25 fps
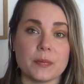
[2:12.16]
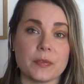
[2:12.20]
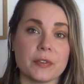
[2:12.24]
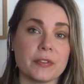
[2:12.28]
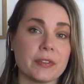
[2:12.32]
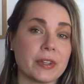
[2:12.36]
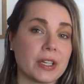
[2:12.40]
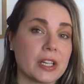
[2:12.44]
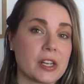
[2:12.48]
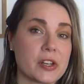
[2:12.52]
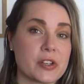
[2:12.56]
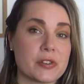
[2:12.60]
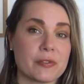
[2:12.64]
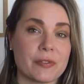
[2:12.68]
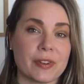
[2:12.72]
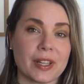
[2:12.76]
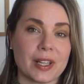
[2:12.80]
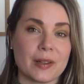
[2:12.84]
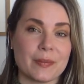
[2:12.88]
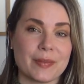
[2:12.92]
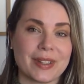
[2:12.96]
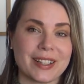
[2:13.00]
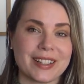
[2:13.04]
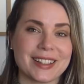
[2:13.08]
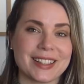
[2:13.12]
finish
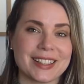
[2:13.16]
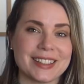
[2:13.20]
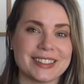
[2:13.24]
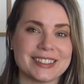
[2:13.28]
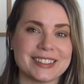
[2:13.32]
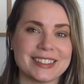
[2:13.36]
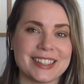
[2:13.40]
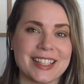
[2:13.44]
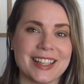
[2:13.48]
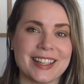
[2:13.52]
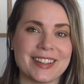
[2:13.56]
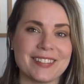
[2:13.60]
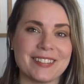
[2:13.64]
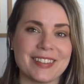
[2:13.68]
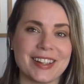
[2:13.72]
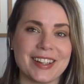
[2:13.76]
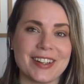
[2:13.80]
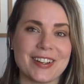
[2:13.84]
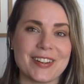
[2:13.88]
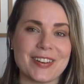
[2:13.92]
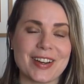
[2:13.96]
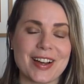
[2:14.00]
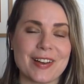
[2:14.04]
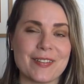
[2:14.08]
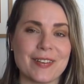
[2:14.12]
filming this
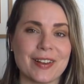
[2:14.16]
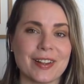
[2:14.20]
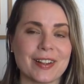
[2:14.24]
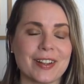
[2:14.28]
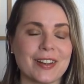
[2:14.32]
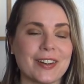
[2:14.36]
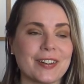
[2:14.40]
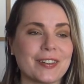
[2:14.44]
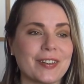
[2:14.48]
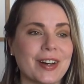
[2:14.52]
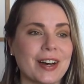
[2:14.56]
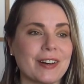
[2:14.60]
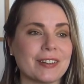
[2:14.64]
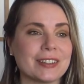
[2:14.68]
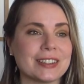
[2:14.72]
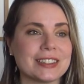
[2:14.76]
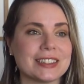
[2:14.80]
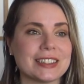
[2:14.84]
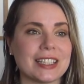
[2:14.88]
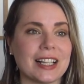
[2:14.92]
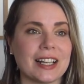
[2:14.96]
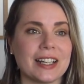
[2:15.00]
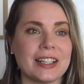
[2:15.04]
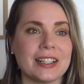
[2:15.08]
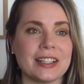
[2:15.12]
video I will go
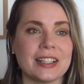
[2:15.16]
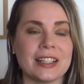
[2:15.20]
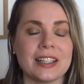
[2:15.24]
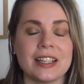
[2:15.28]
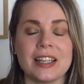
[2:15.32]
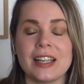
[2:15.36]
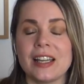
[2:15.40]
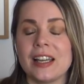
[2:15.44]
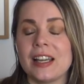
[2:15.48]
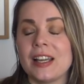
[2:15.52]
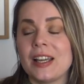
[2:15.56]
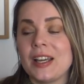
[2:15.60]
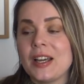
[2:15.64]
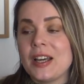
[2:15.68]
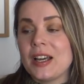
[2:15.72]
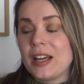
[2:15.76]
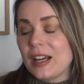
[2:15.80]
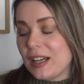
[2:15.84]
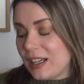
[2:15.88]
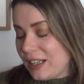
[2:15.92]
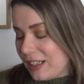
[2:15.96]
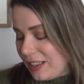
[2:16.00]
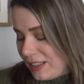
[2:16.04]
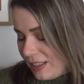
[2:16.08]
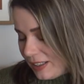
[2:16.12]
outside,
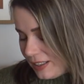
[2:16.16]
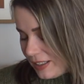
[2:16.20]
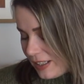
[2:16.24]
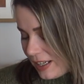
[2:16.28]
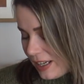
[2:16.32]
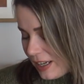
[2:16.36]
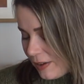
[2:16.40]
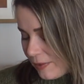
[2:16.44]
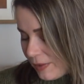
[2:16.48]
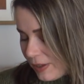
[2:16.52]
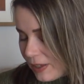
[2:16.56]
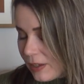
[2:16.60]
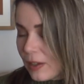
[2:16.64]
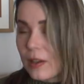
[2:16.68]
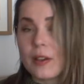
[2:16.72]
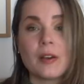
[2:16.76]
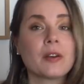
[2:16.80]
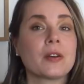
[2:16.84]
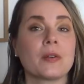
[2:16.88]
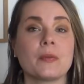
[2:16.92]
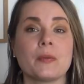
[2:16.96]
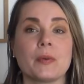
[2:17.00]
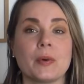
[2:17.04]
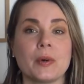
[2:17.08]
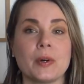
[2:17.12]
have a
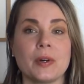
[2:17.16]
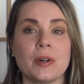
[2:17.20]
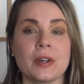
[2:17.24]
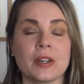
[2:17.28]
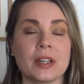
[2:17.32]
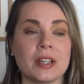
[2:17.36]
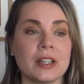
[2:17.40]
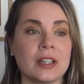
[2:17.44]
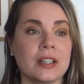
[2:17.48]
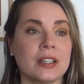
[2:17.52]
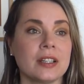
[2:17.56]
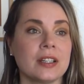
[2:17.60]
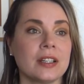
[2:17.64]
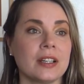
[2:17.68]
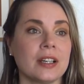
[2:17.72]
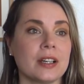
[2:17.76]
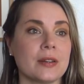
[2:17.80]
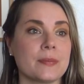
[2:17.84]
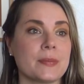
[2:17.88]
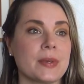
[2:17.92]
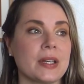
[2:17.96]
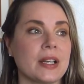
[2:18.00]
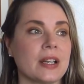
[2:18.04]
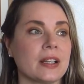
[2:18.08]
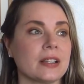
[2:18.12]
long walk.
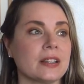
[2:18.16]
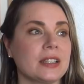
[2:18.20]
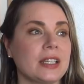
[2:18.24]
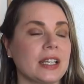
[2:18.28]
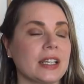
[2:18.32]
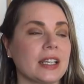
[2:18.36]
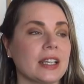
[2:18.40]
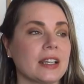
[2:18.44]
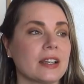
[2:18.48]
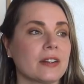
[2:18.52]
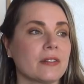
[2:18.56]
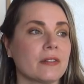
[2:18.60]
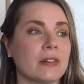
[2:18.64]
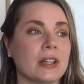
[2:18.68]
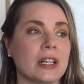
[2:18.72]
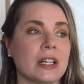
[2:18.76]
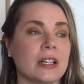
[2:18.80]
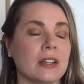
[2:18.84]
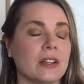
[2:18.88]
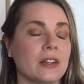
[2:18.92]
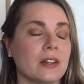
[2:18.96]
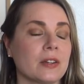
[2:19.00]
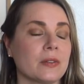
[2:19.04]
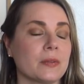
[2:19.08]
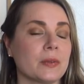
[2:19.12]
I've been taking really
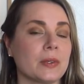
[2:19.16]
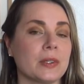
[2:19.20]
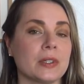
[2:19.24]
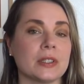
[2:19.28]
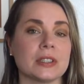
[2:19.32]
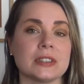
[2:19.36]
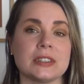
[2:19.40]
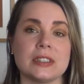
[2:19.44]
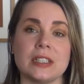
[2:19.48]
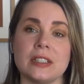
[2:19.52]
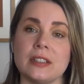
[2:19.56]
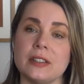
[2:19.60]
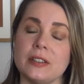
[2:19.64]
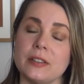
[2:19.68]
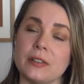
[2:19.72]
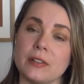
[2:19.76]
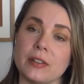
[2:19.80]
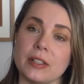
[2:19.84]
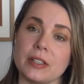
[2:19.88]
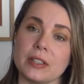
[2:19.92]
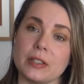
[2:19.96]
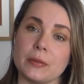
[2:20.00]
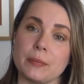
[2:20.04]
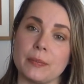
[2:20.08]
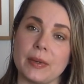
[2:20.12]
long walks
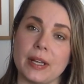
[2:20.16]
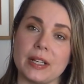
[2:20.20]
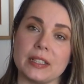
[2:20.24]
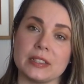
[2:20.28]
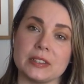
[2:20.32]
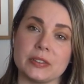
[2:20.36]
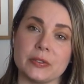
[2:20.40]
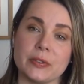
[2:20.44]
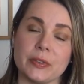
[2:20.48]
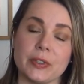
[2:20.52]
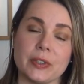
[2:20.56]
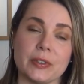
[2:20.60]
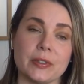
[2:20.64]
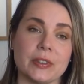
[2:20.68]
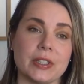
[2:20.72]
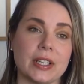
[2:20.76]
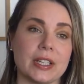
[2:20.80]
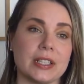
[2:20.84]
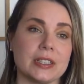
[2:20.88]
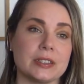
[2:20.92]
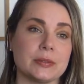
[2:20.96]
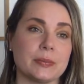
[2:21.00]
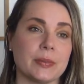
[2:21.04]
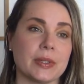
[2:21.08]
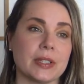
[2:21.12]
during the past few
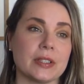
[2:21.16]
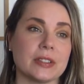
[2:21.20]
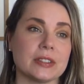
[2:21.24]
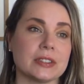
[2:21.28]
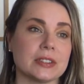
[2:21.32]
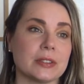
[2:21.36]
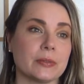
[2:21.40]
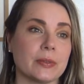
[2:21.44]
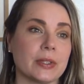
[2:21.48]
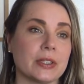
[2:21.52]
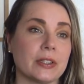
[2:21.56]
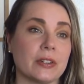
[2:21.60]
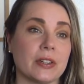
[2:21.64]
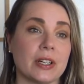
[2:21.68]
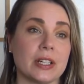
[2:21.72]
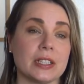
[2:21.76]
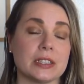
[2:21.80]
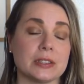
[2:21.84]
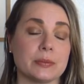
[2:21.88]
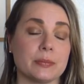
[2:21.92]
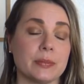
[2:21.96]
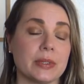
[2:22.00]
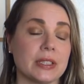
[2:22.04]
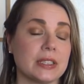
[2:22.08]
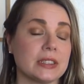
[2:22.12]
days because the weather
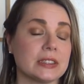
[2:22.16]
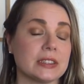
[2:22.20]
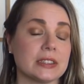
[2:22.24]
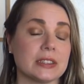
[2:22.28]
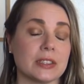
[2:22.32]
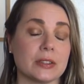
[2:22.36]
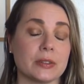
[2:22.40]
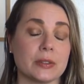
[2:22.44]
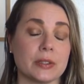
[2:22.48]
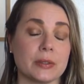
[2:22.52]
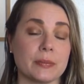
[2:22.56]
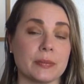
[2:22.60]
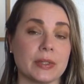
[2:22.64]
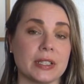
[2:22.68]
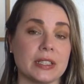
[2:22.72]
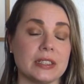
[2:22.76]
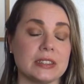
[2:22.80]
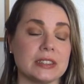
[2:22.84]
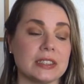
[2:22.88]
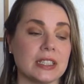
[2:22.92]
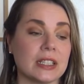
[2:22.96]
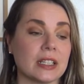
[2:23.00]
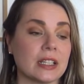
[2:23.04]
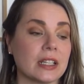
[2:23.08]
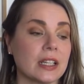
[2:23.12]
has been so
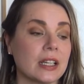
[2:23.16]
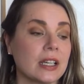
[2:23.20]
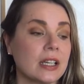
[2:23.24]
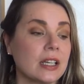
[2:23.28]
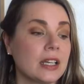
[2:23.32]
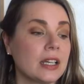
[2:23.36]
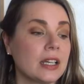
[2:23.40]
amazing.